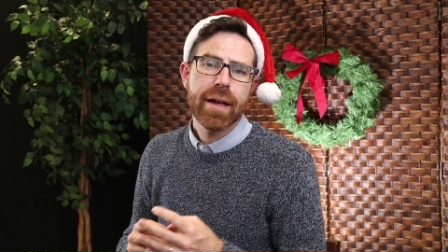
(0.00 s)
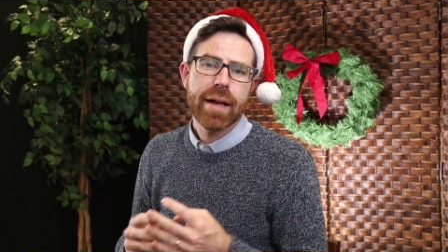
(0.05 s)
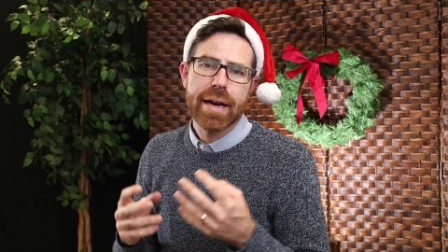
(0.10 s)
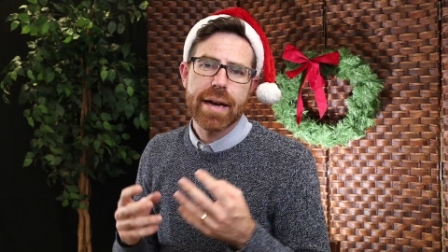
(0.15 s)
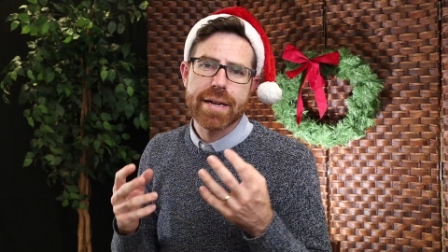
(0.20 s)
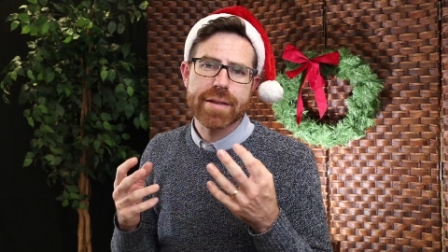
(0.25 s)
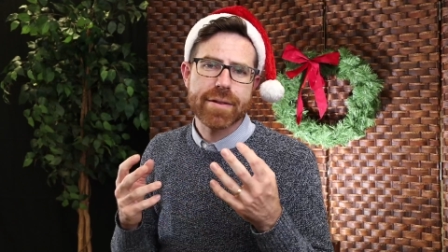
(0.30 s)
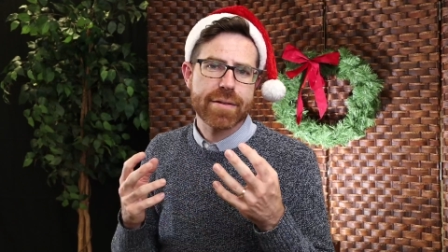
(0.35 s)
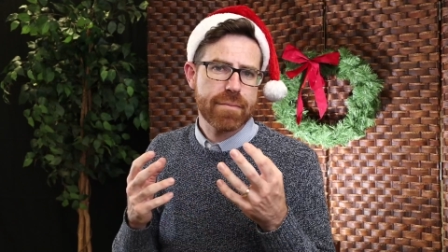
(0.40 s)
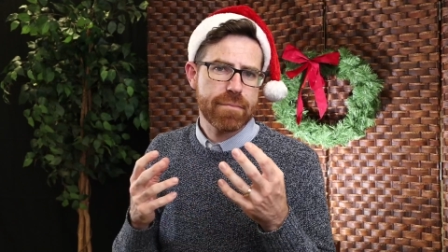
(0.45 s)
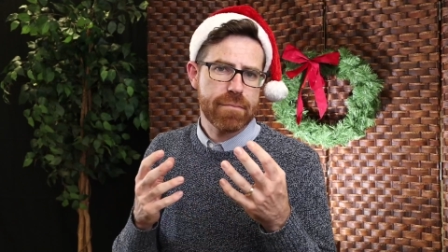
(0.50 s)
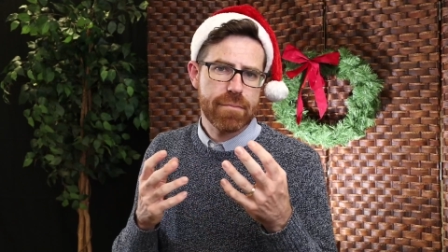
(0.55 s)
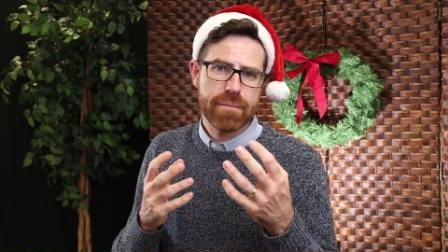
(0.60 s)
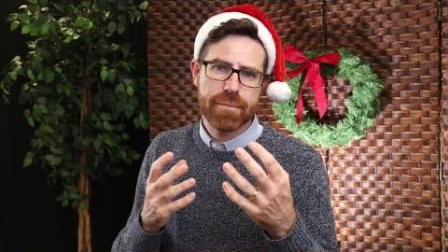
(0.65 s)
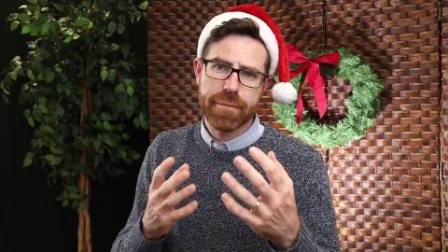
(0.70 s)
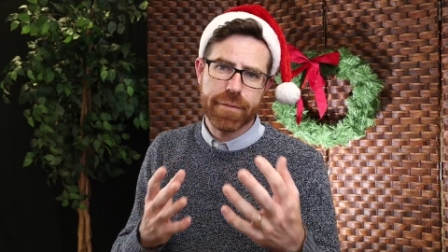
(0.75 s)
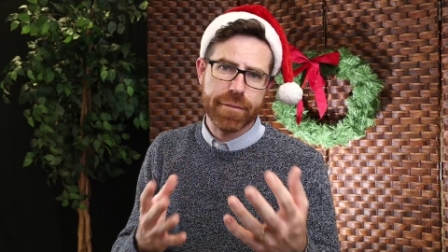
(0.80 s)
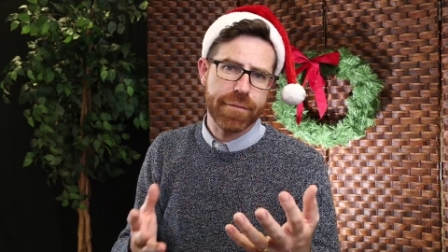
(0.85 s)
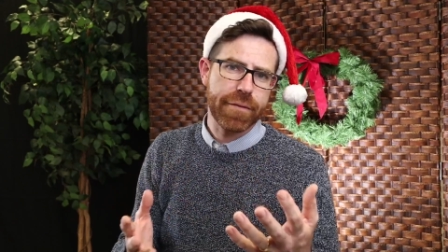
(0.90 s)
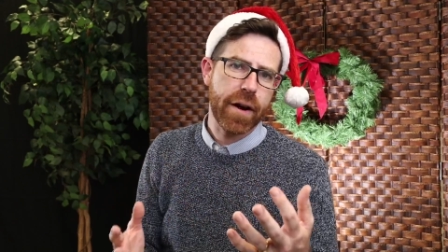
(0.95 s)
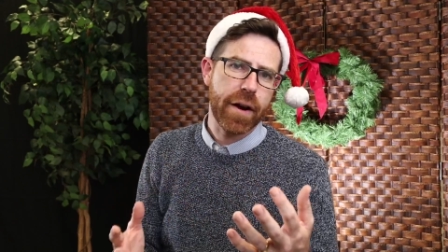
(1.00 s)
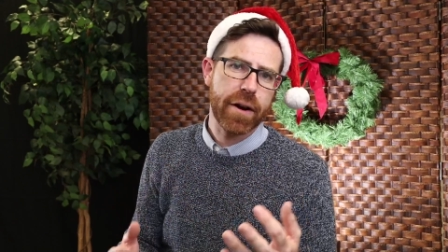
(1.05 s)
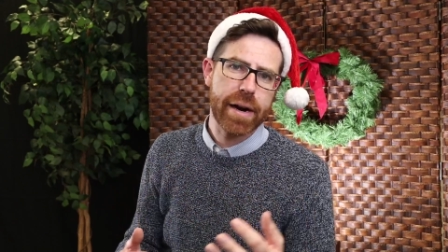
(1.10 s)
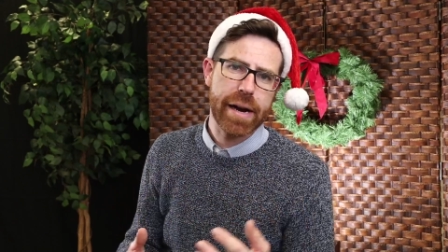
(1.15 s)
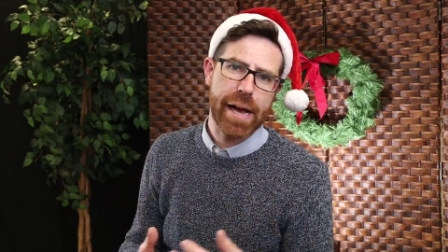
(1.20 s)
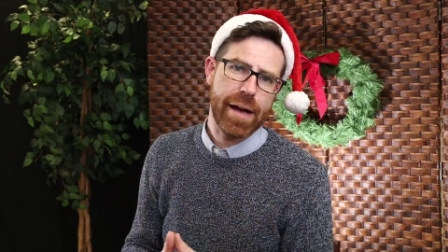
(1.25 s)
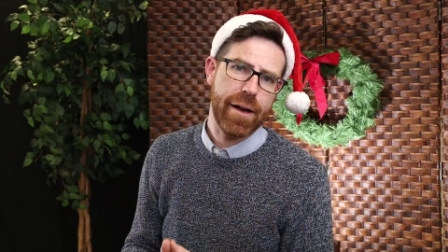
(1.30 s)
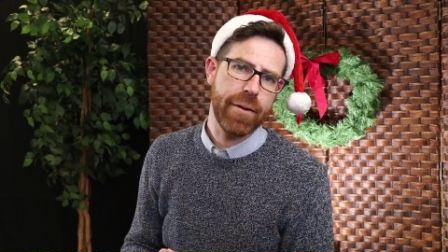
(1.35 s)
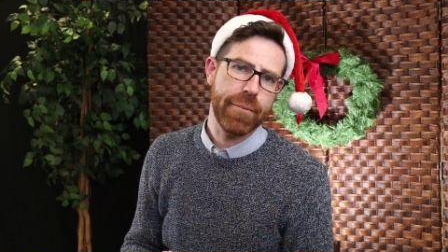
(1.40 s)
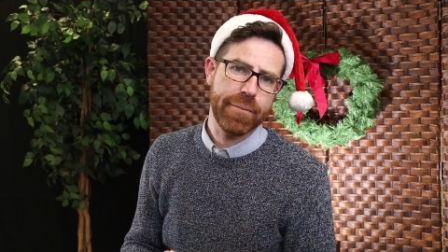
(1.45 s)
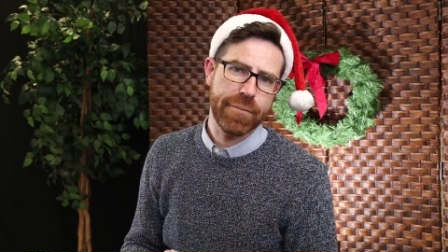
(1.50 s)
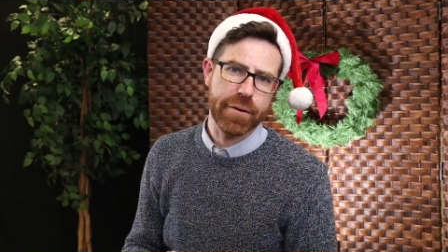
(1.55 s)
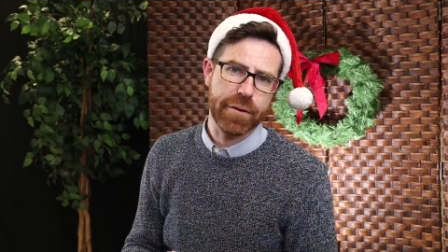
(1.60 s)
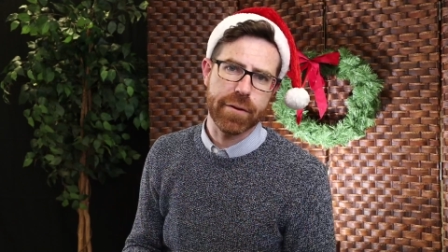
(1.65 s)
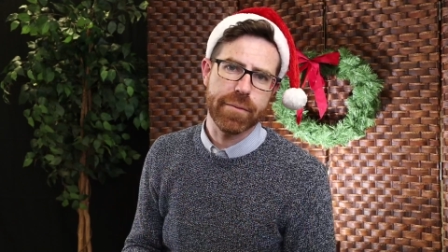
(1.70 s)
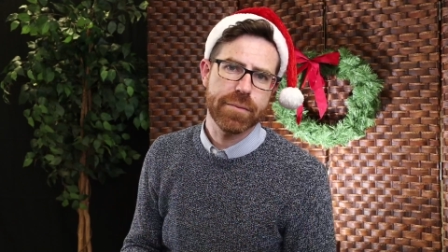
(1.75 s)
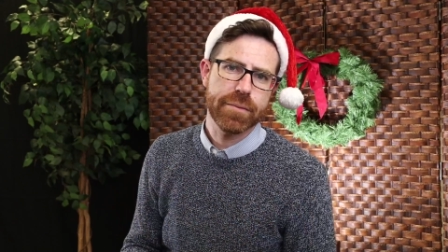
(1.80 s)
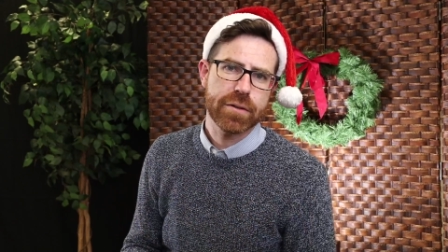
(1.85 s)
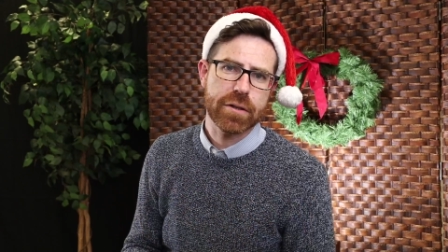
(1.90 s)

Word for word: It's very helpful